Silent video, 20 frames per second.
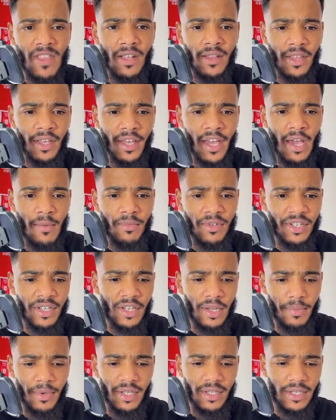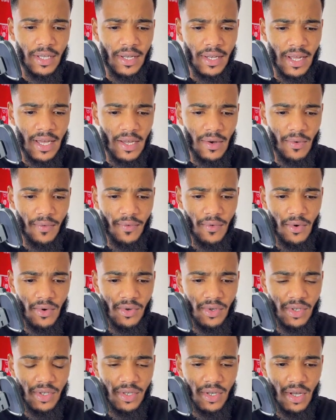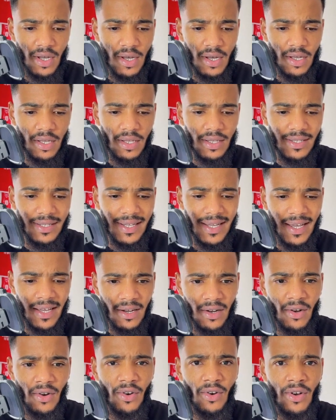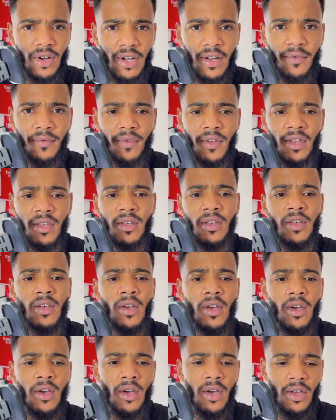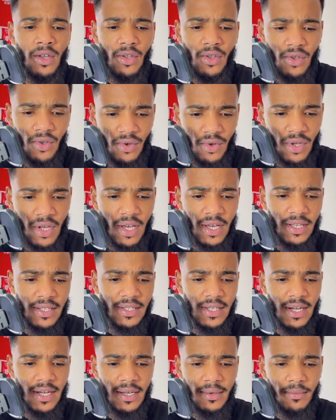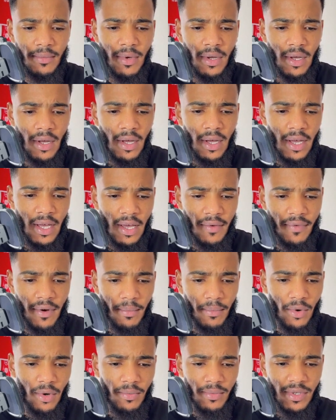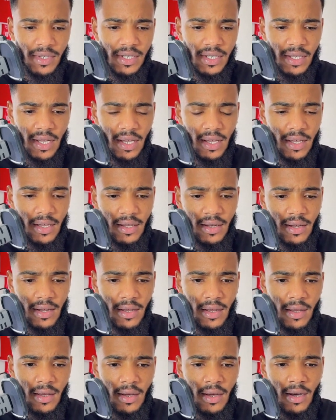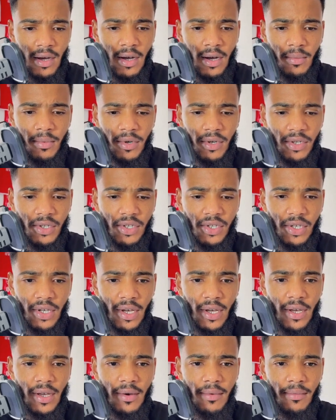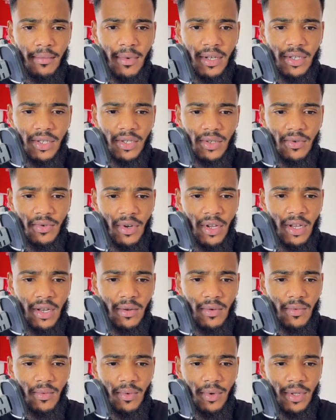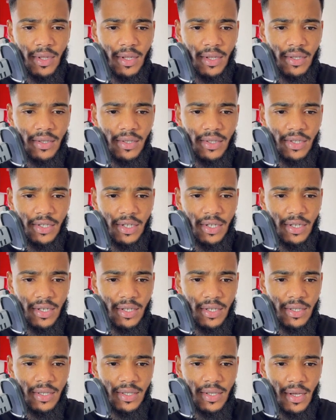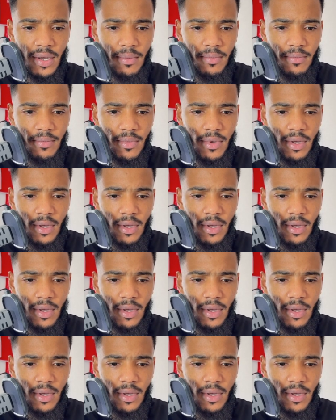the game is going to be tonight, of course, 10 o'clock, I think, UK time, if I'm not mistaken. I'm going to share my screen with the G's them.